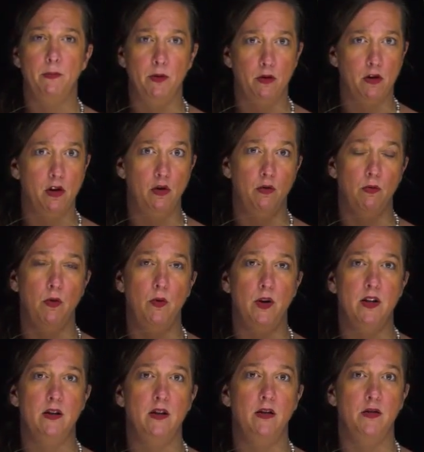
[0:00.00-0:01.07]
They're
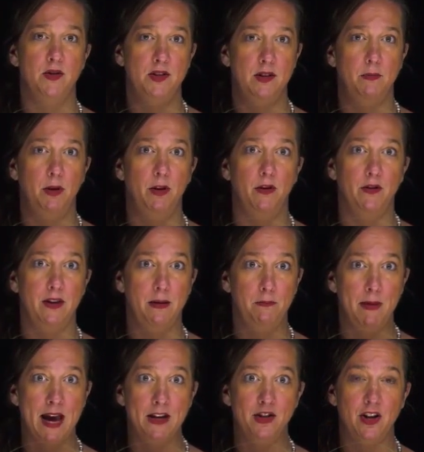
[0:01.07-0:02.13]
congruent, they're similar, they
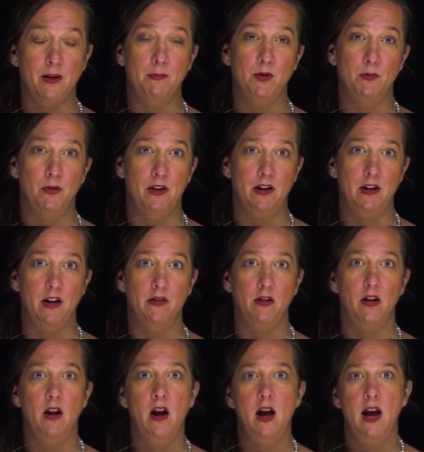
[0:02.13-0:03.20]
match up to one
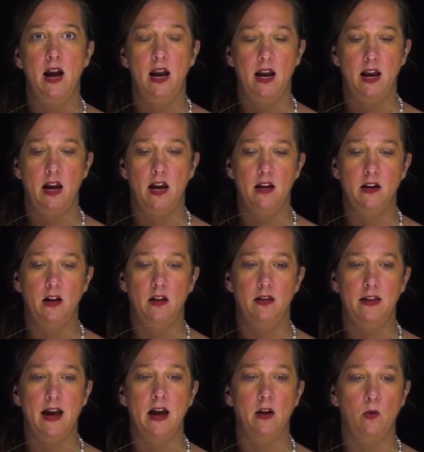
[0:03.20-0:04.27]
another. And
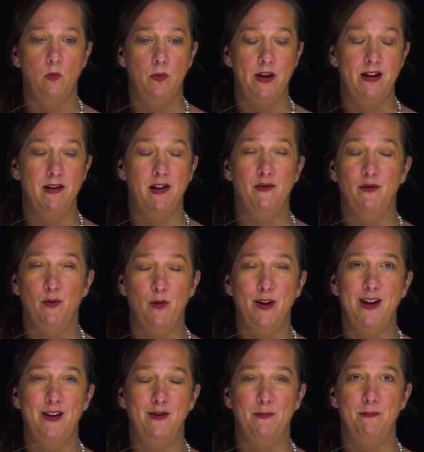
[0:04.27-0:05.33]
that we
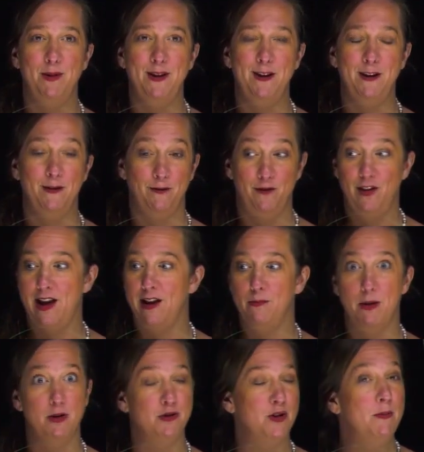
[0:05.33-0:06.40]
avoid being, for lack of a
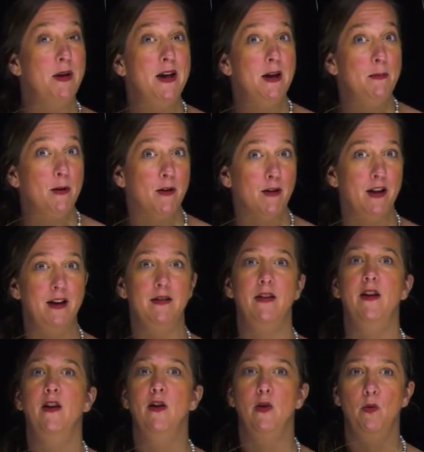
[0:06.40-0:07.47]
better term, a hypocrite.
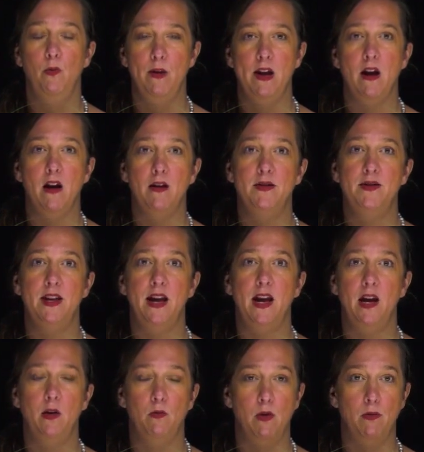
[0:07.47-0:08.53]
We are
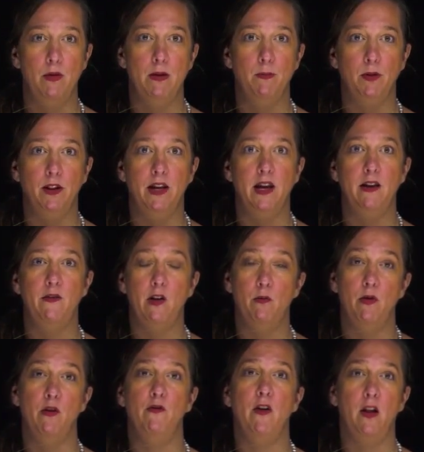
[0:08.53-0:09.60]
saying what we believe and
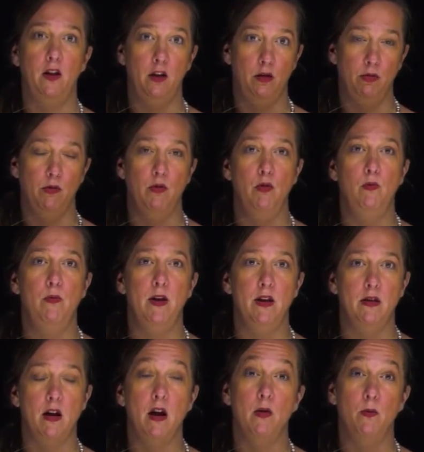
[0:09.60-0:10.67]
we're following through
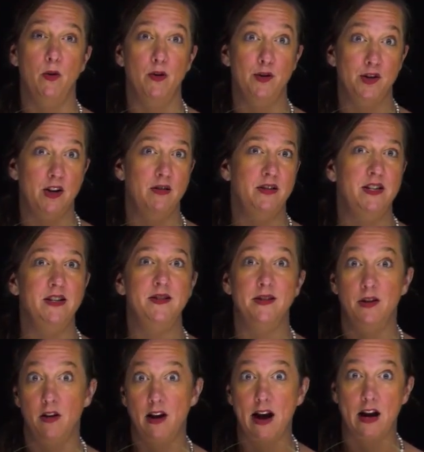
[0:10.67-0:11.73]
with our words, our deeds, and
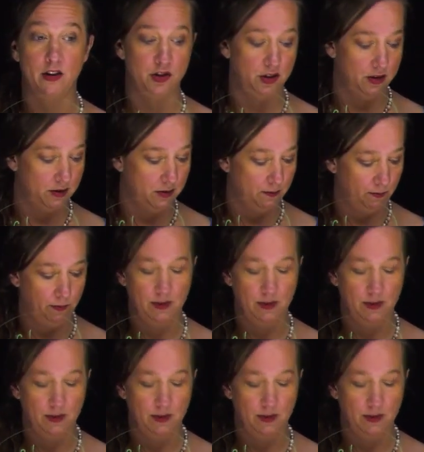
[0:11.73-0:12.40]
our actions.